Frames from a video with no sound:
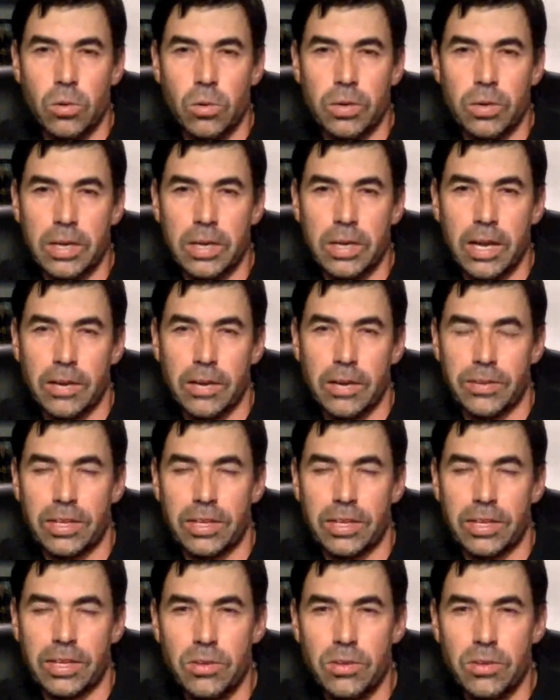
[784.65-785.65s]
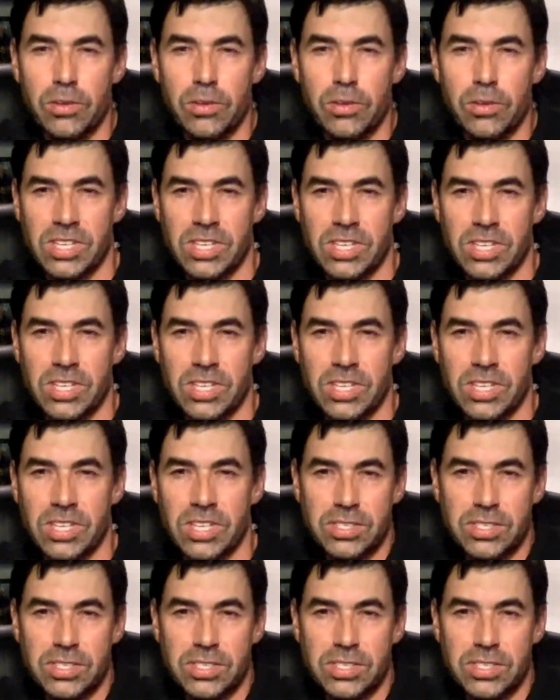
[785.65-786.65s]
And I think those
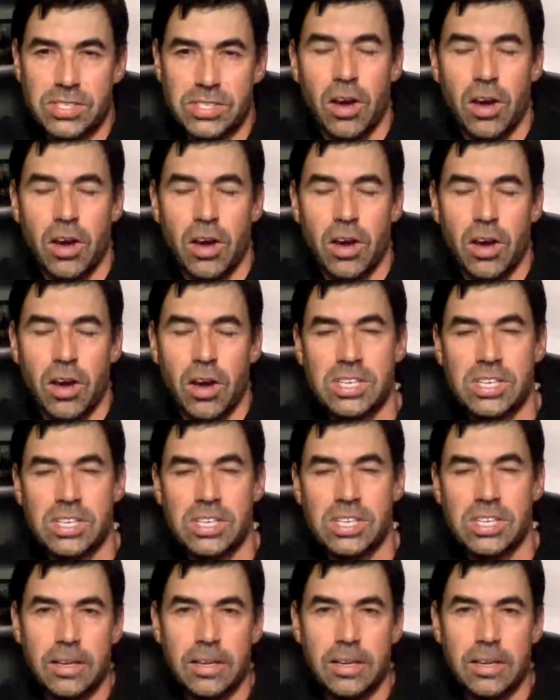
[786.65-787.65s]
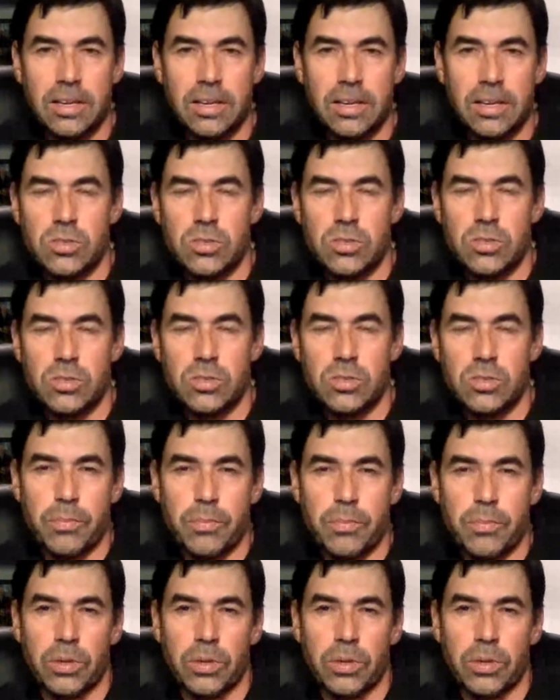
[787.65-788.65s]
discussions and that honesty is really
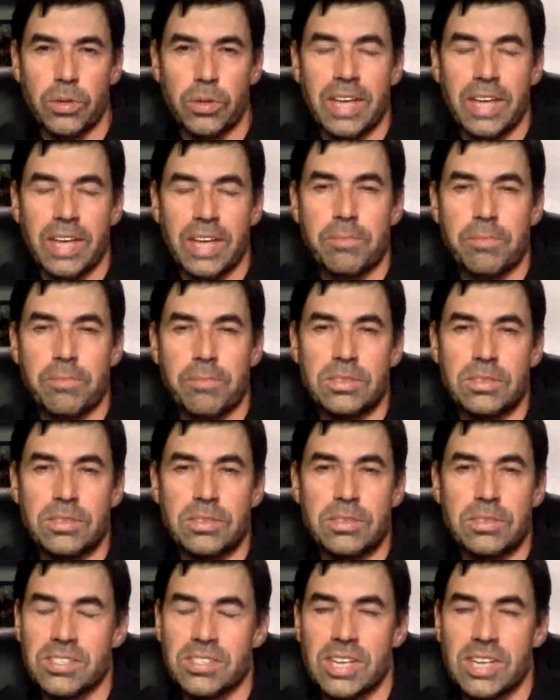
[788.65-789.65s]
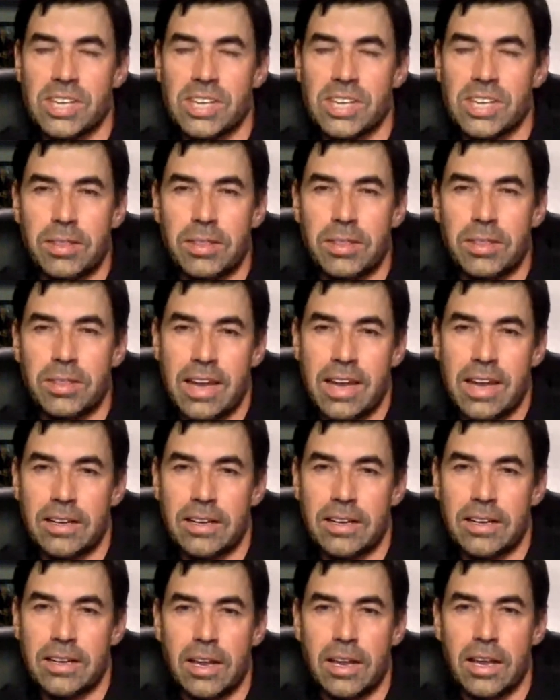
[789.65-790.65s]
important. If the captain doesn't have
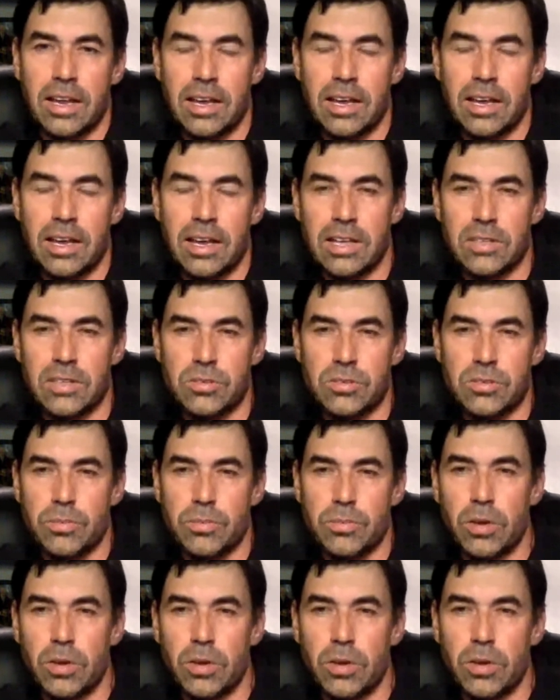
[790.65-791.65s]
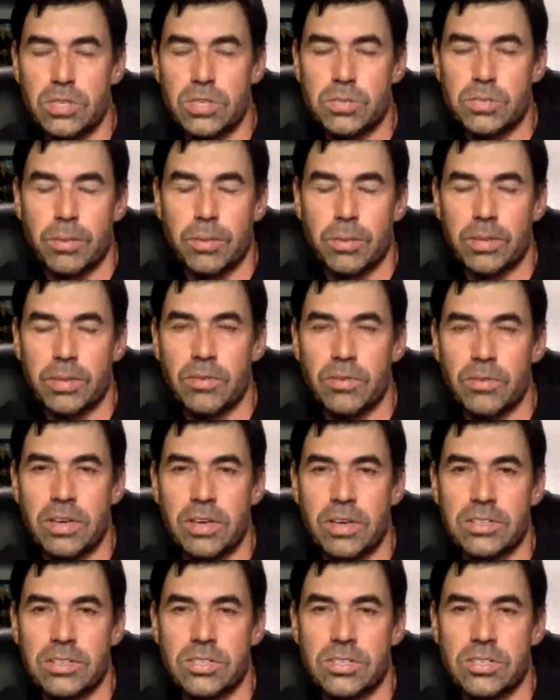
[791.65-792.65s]
that and it gets removed, then it's probably the
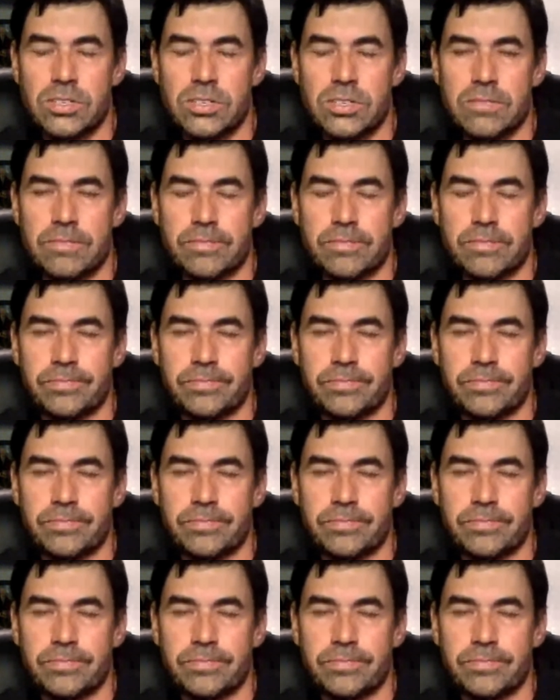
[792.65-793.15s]
right decision.